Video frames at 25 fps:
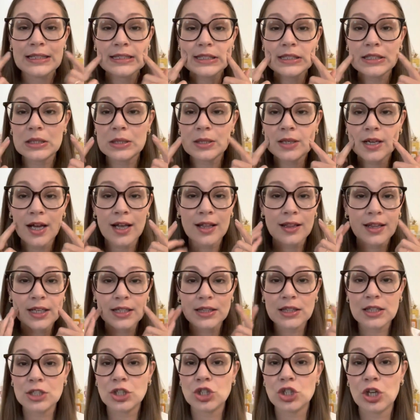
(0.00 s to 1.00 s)
got
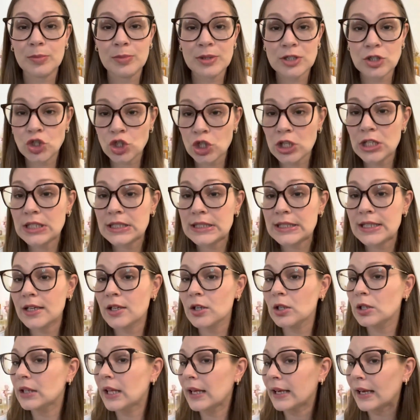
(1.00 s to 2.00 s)
like the chubby cheeks
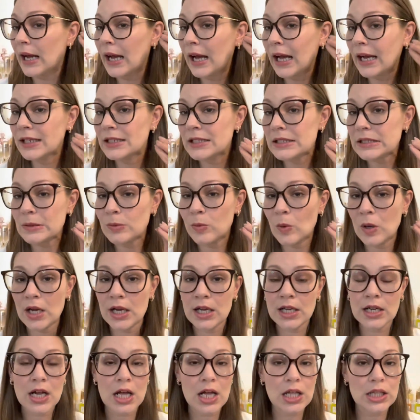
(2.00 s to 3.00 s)
here. Like I just
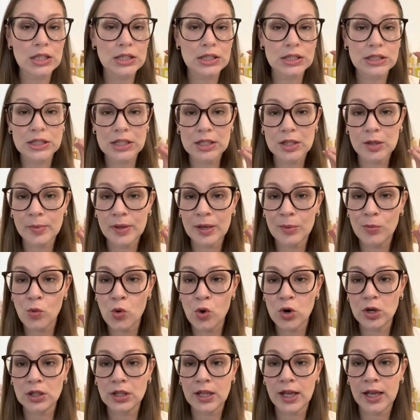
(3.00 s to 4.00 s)
want a little bit
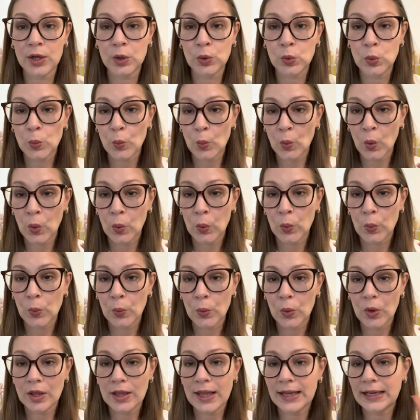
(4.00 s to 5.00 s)
more, like
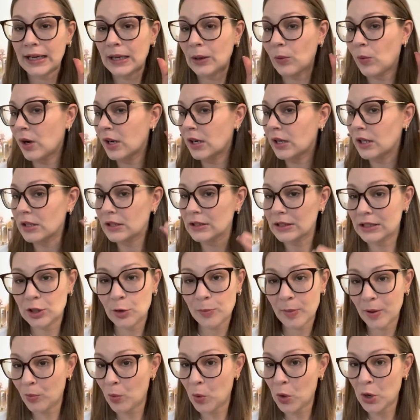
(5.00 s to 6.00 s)
I want a little
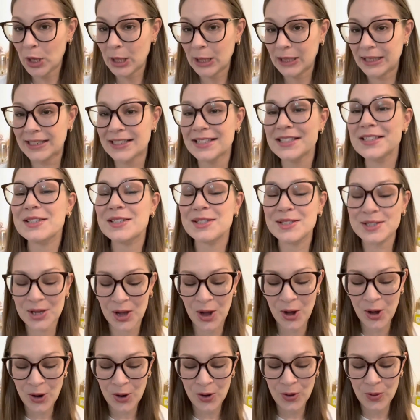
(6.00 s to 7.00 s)
bit more.
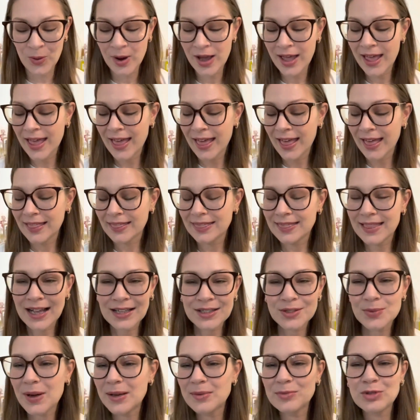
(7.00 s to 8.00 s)
So
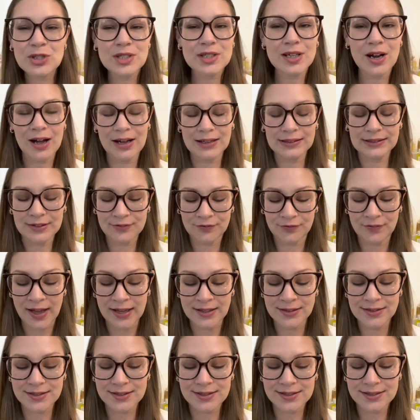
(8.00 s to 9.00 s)
that's why I'm just on the
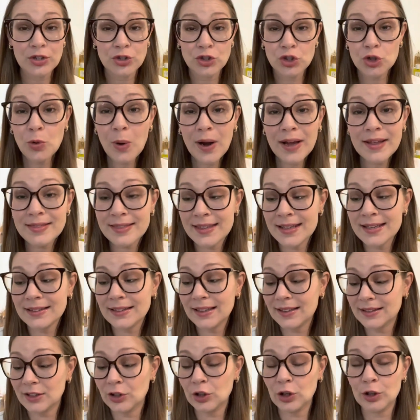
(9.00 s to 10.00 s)
fence. Do I think
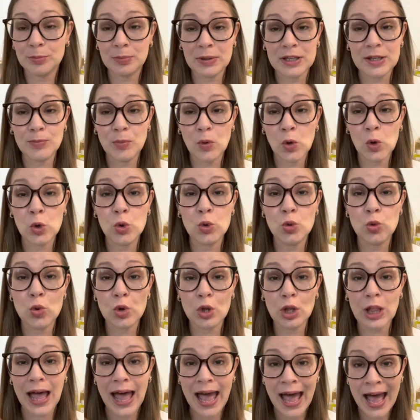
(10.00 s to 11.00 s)
that there are people who
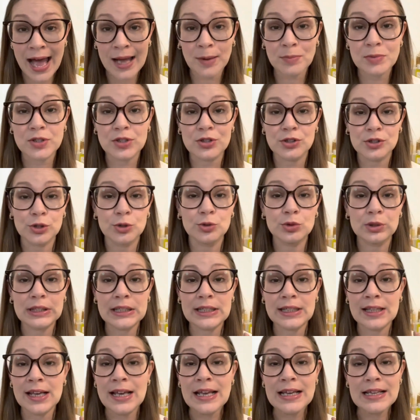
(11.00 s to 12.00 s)
will
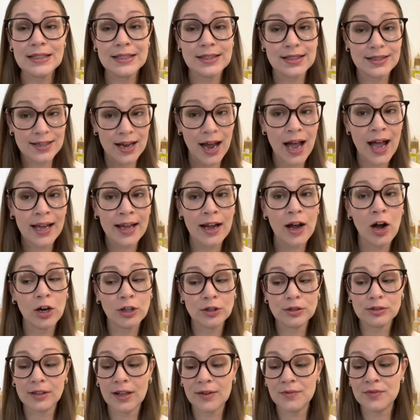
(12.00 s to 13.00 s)
absolutely die
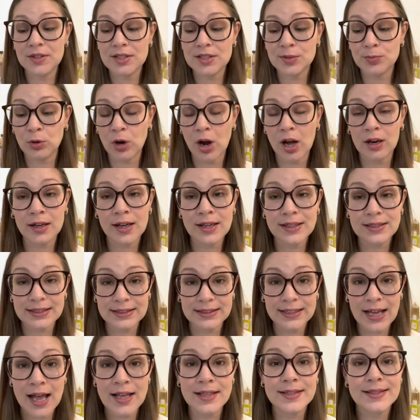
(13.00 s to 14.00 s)
hard love this product?
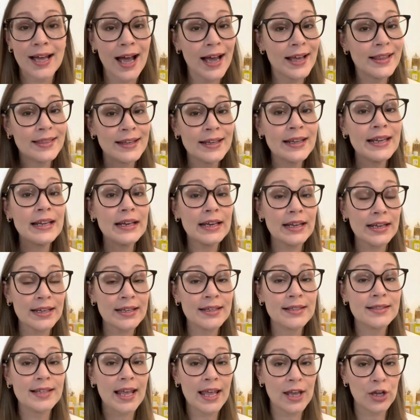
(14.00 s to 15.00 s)
Yes, I think it
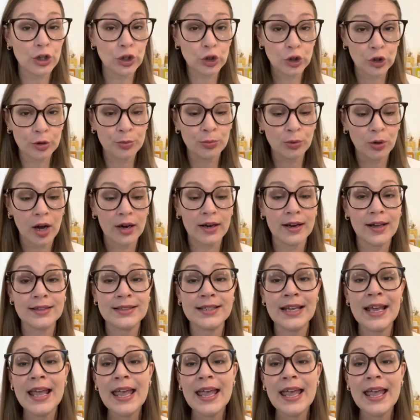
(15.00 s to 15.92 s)
is a good product.